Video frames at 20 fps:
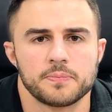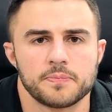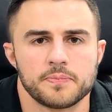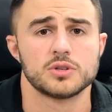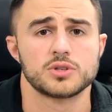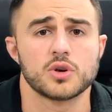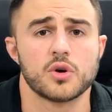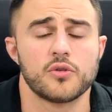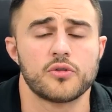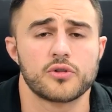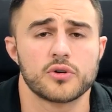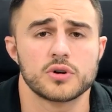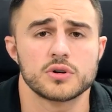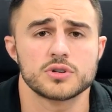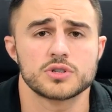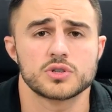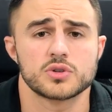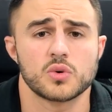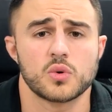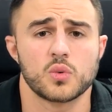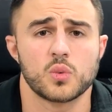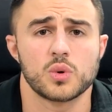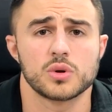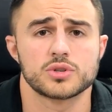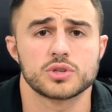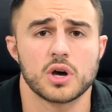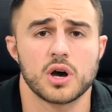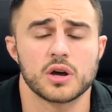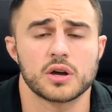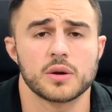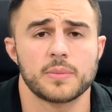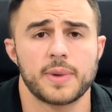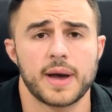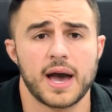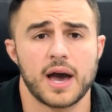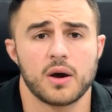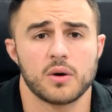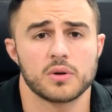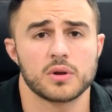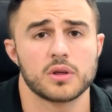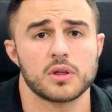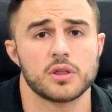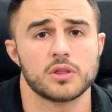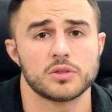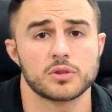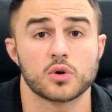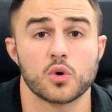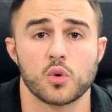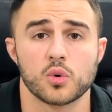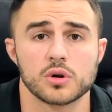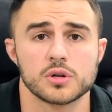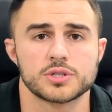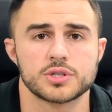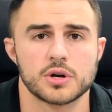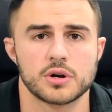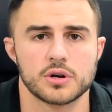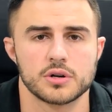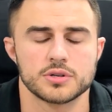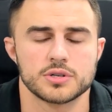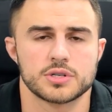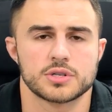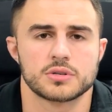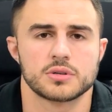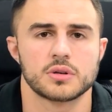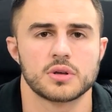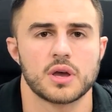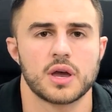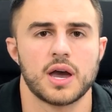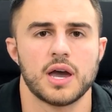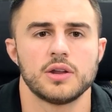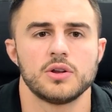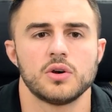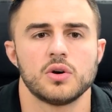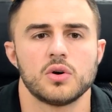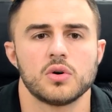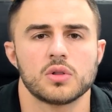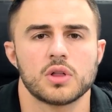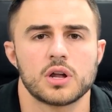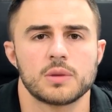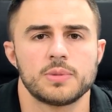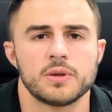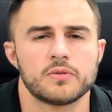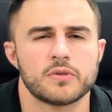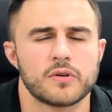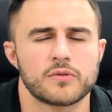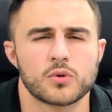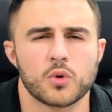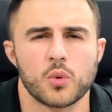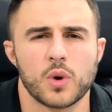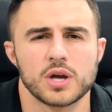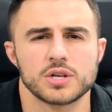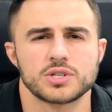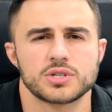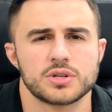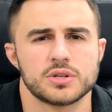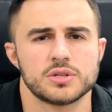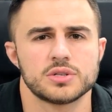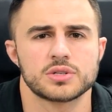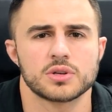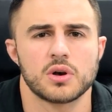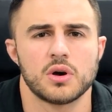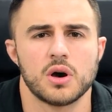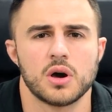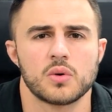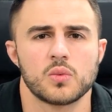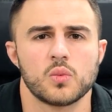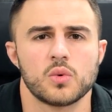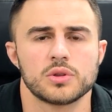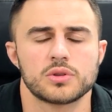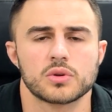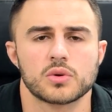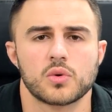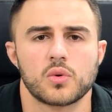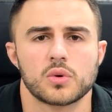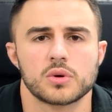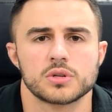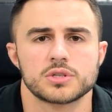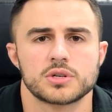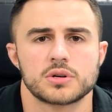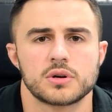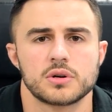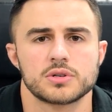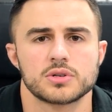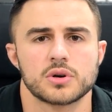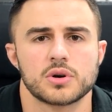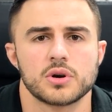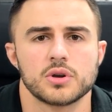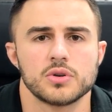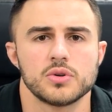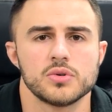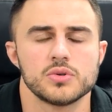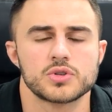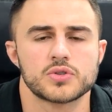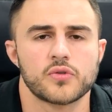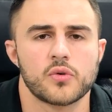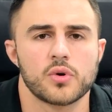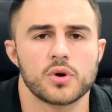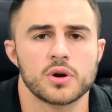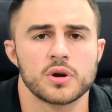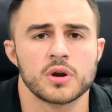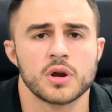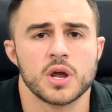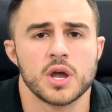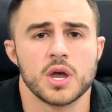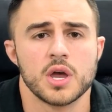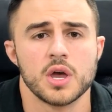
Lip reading: So first, we'll talk about the quarter turns. I know a lot of people have questions on what the quarter turns are used for.